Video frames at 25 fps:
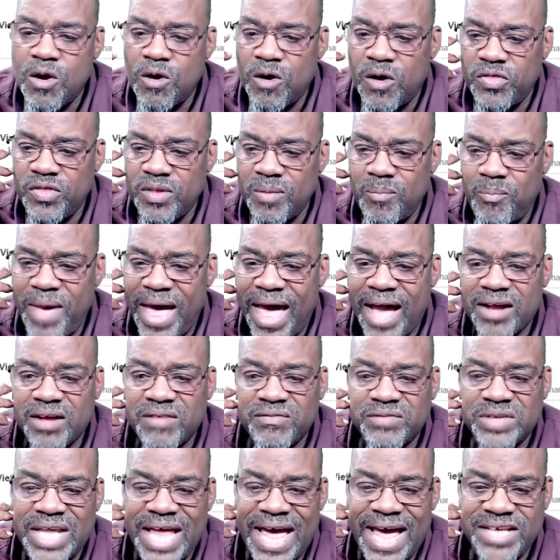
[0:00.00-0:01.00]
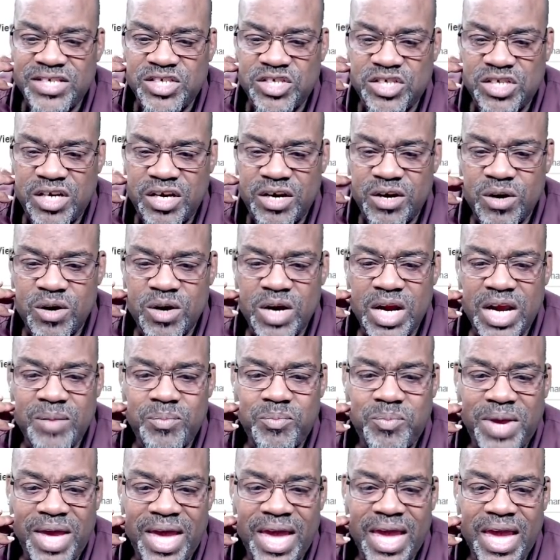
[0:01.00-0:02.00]
On the back of last year,
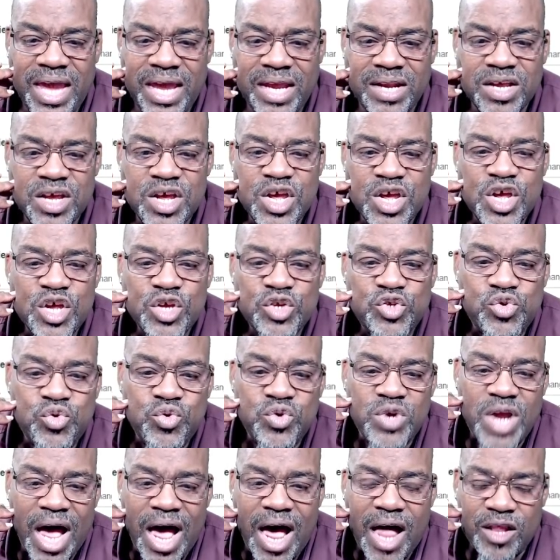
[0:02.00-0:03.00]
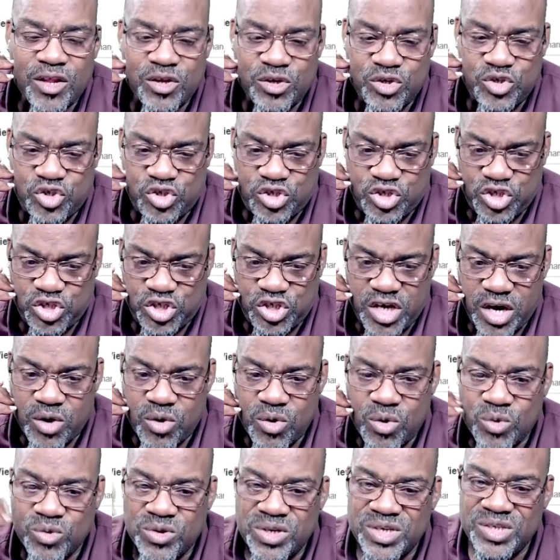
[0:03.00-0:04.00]
it paid $2 to
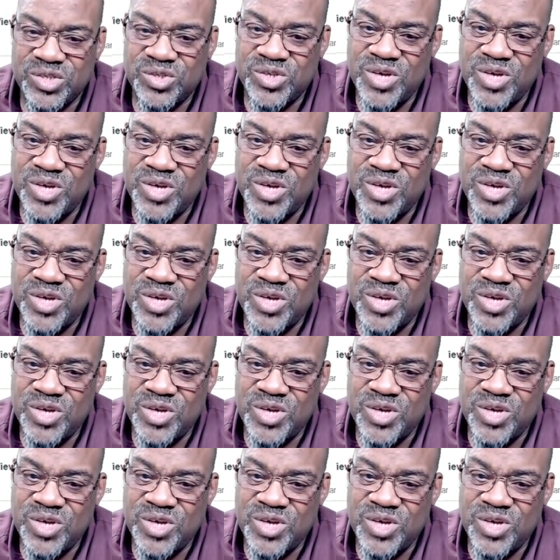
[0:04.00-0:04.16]
shareholders.